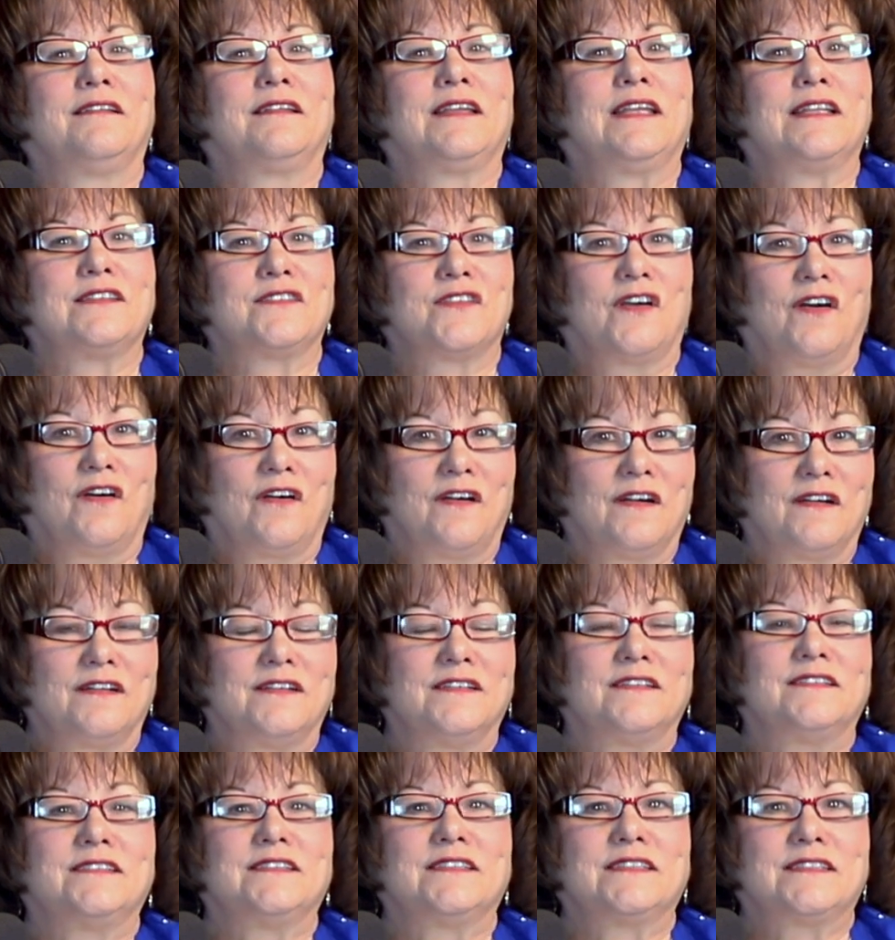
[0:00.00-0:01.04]
gets
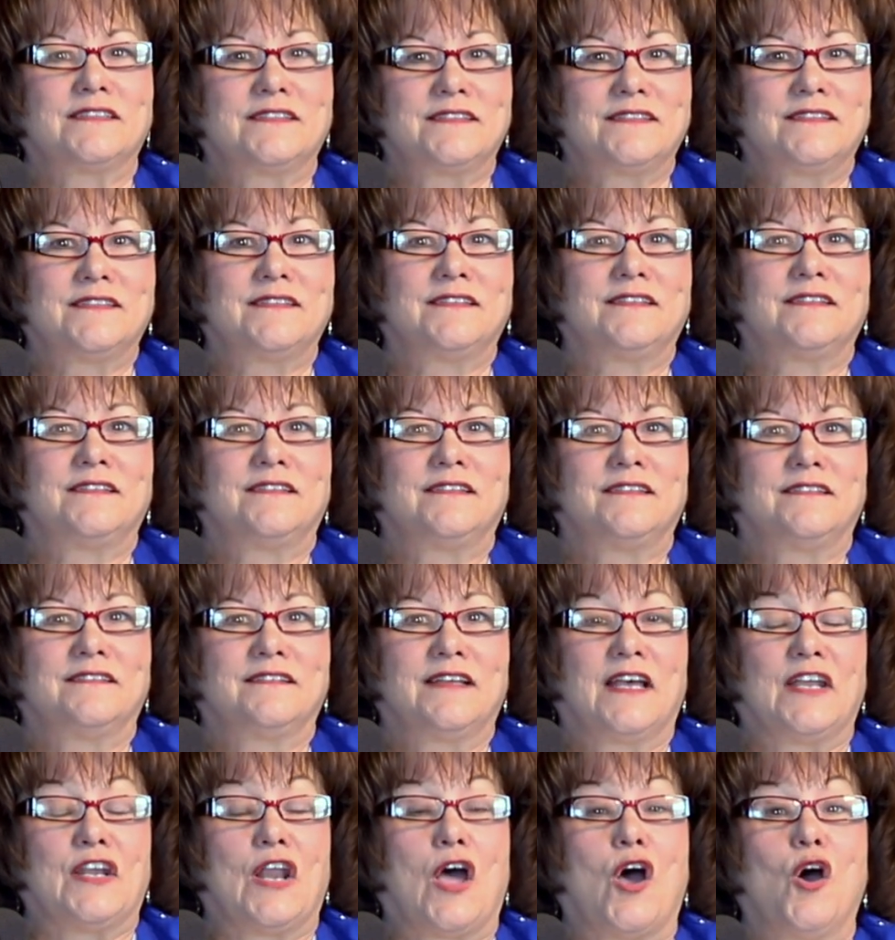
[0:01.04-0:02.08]
hardened.
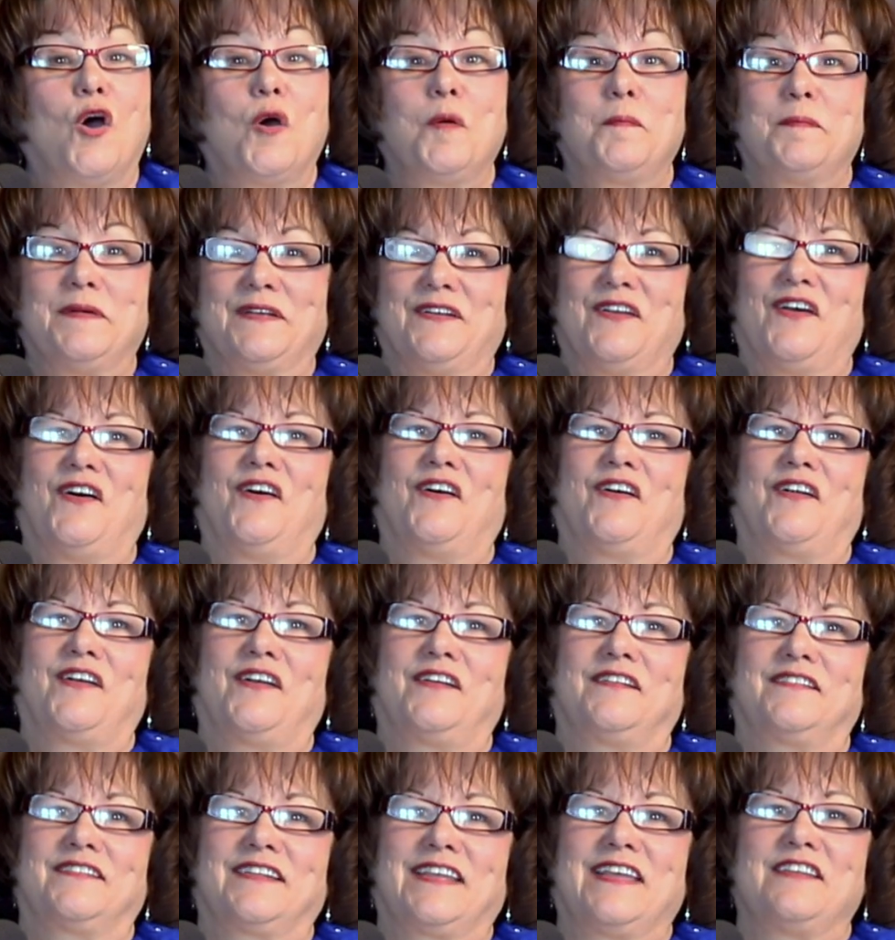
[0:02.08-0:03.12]
An open
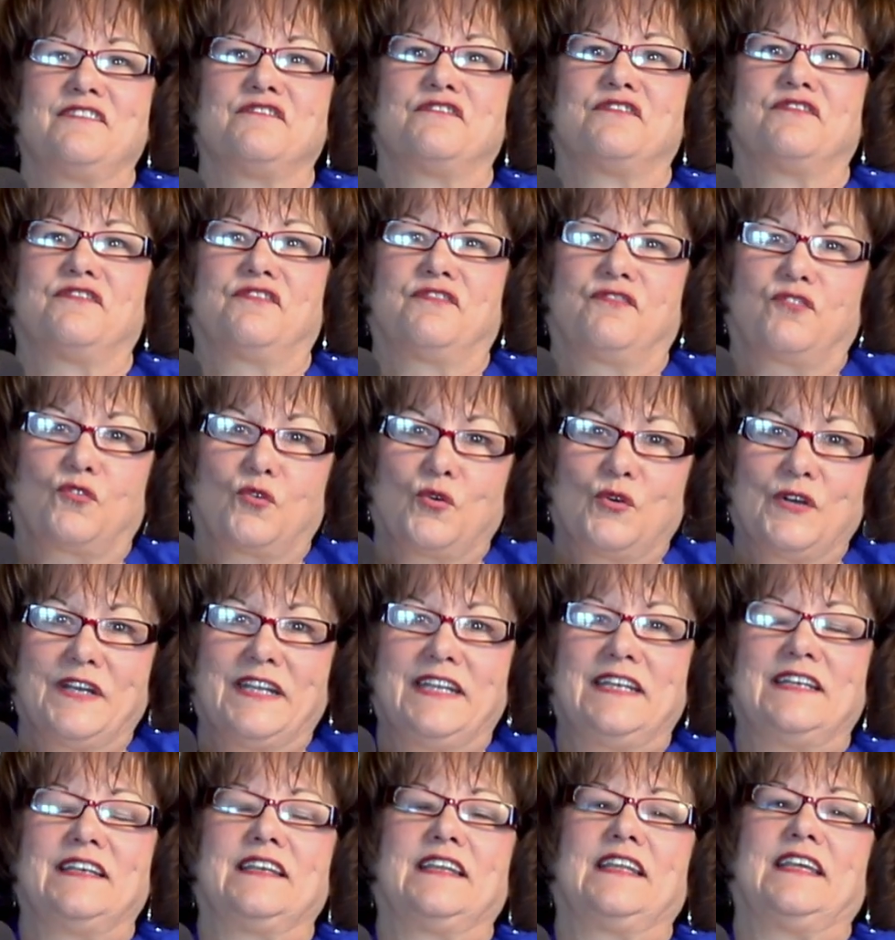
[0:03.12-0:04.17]
heart can
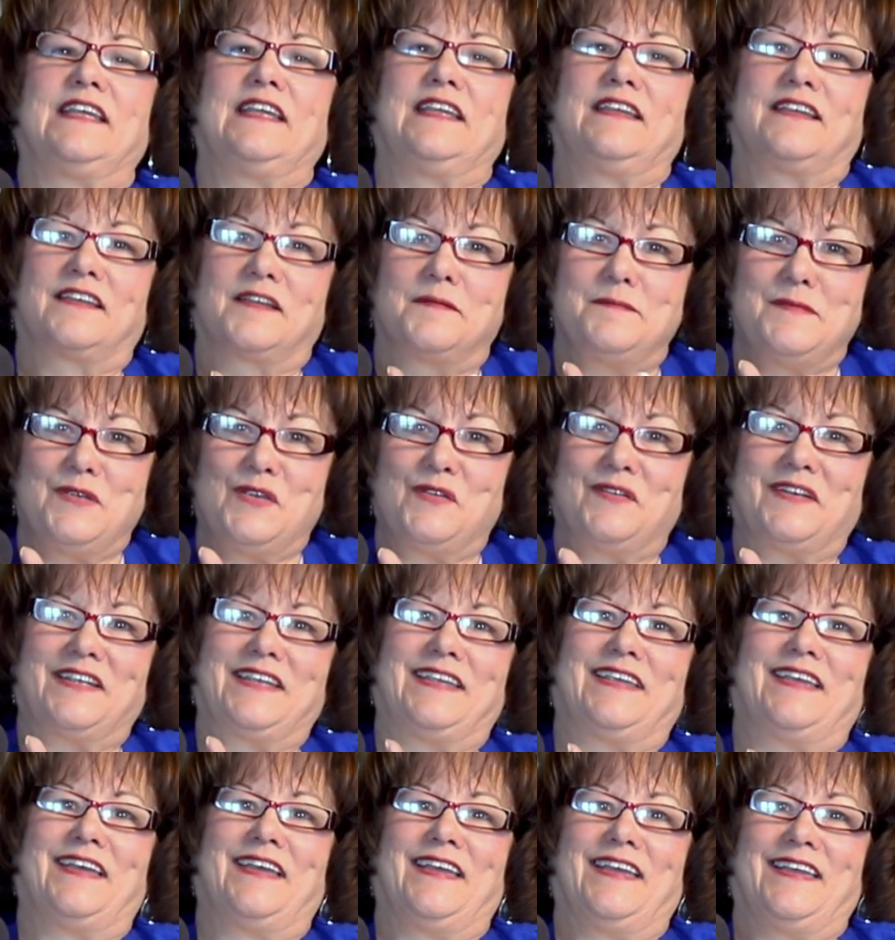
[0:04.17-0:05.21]
freely
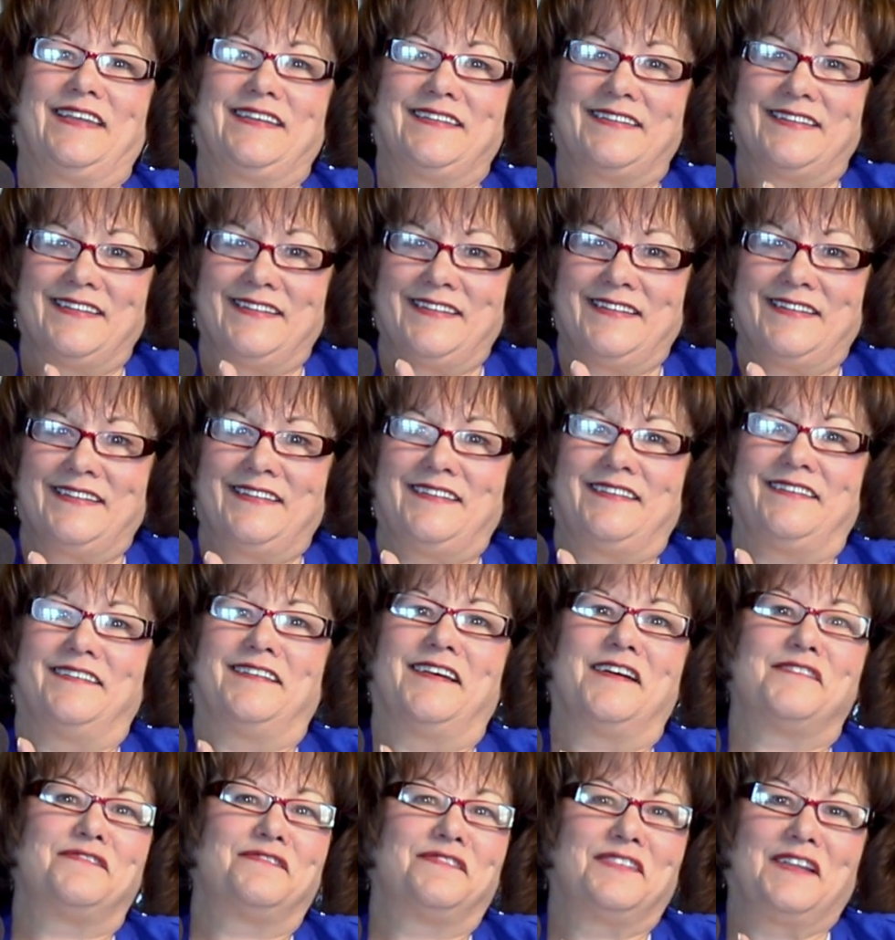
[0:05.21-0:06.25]
communicate.
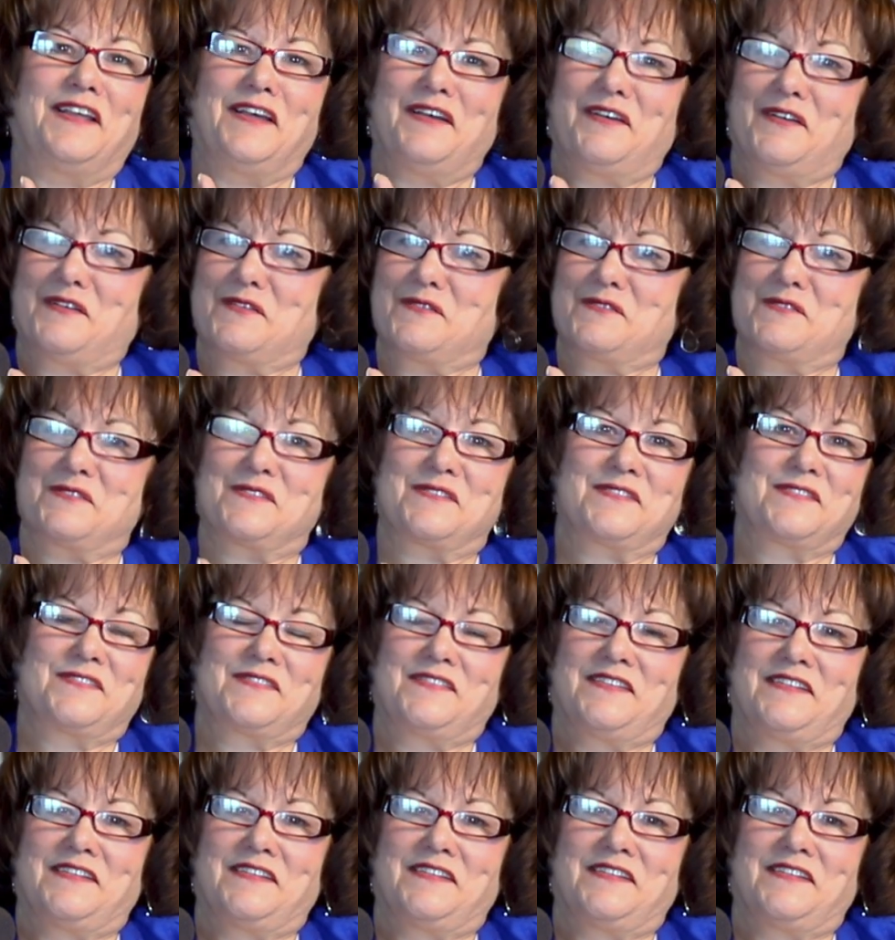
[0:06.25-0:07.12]
Love flows.